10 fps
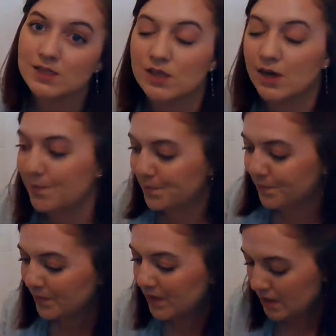So
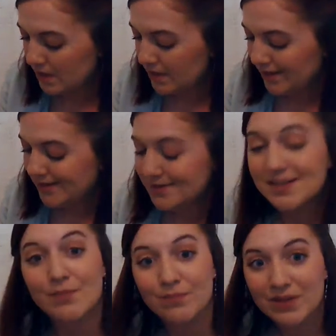
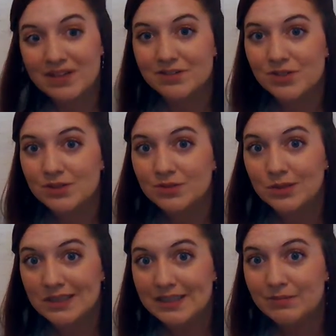some beetles
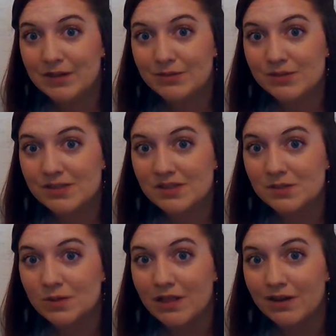would eat my roses as well,